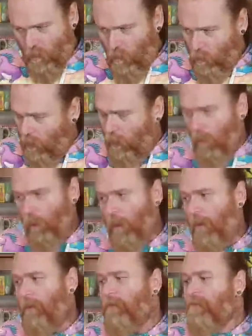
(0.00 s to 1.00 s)
Whoa.
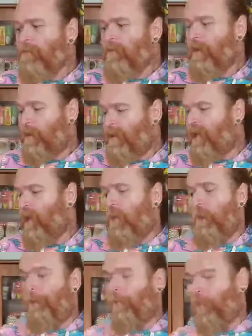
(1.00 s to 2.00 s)

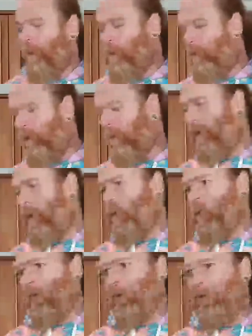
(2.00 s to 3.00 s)
So, what have I
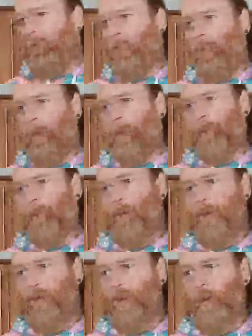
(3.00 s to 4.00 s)
ordered
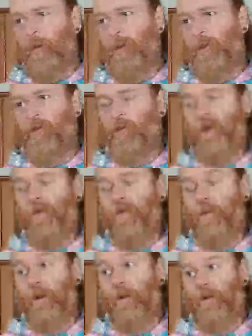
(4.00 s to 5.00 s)
in the last
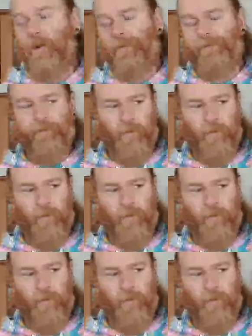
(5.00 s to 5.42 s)
24 hours?